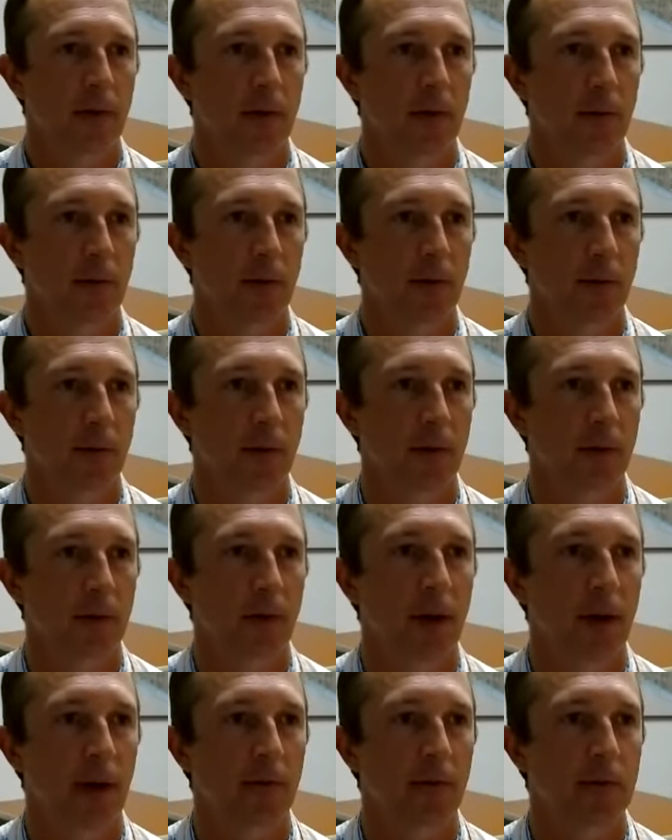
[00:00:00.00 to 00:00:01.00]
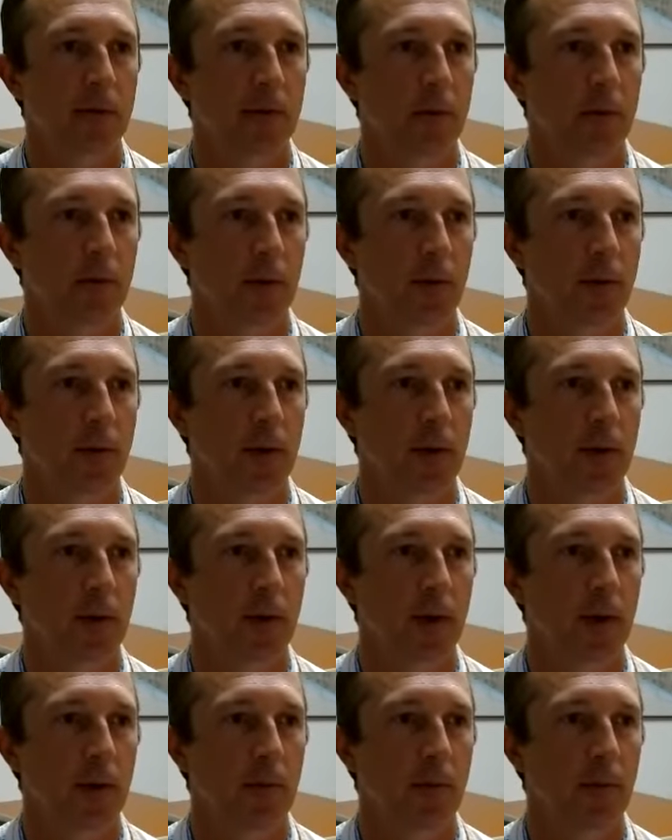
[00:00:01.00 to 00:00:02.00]
We'll clear the graphics one more
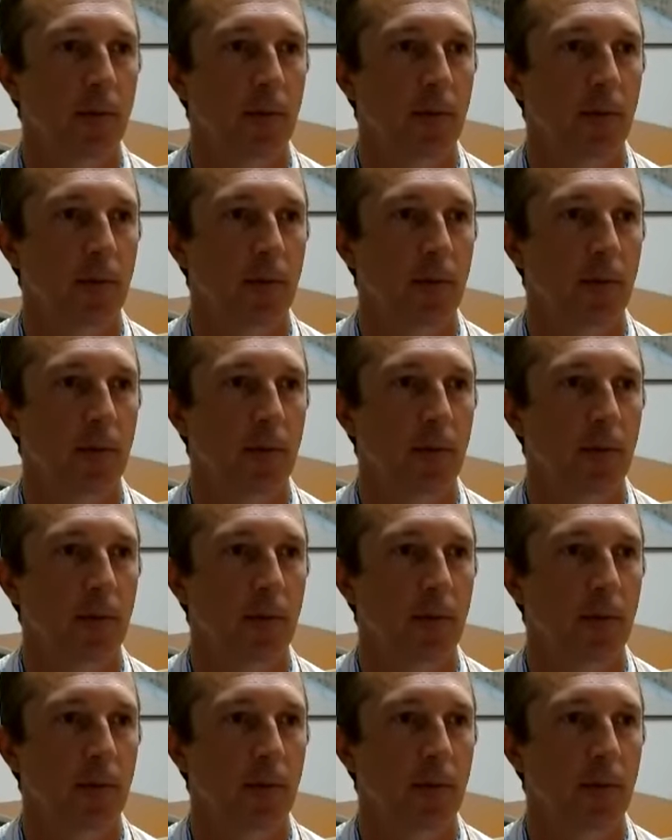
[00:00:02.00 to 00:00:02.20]
time.